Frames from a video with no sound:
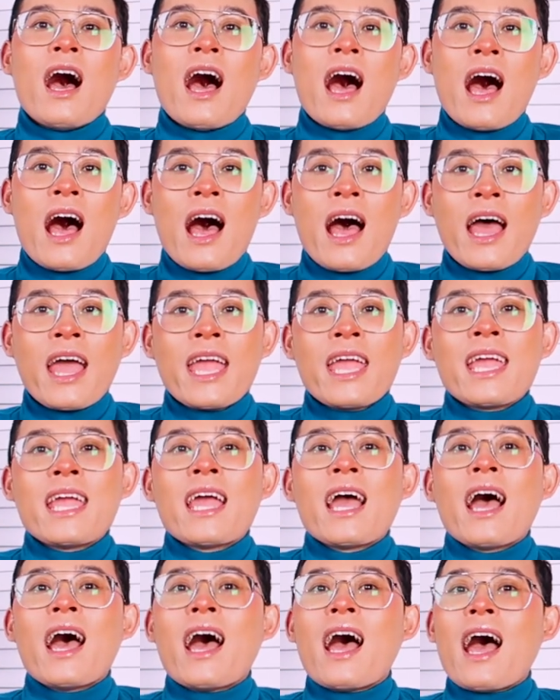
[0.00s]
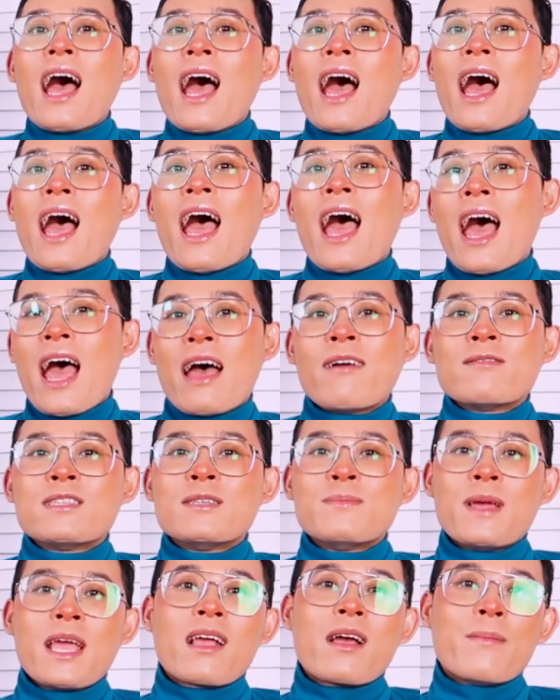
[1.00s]
I have
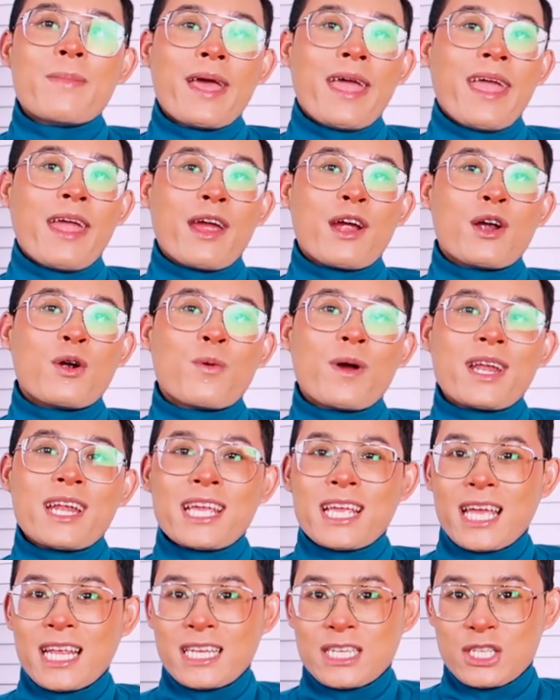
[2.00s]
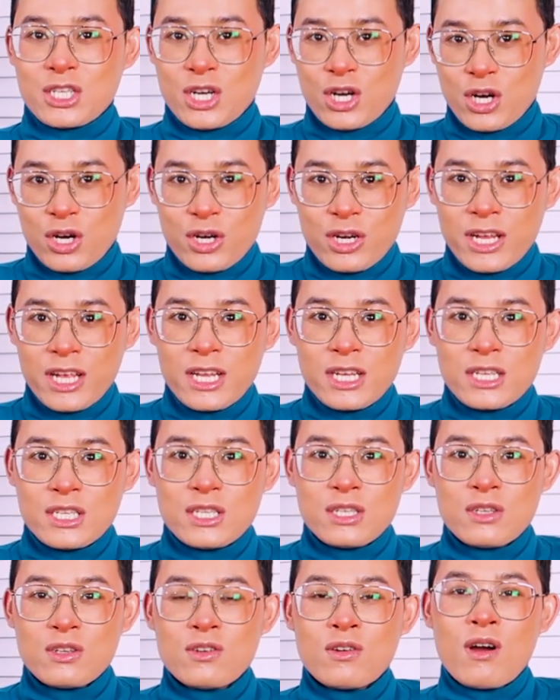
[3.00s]
to pick a pair where they can turn
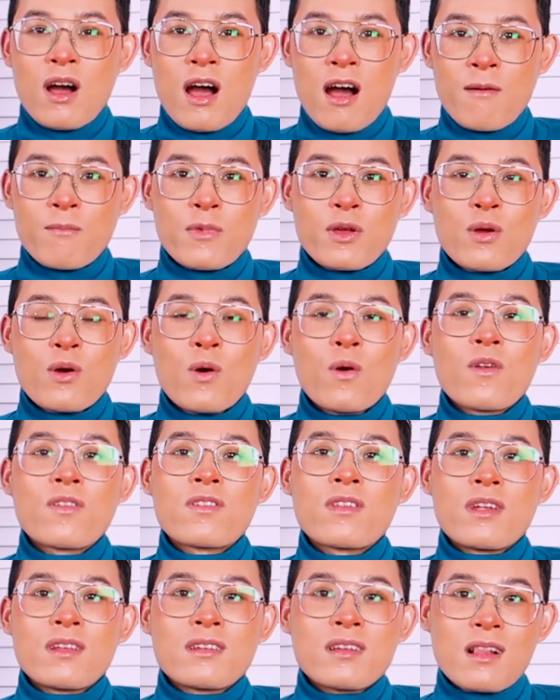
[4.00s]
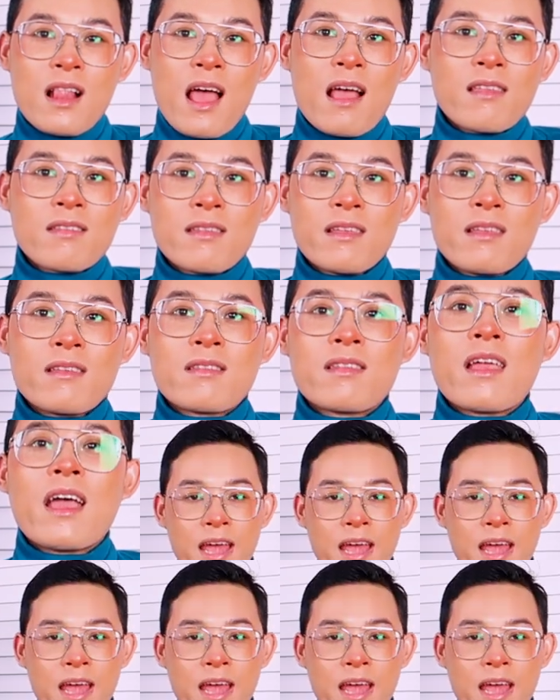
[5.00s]
into optical sunglasses.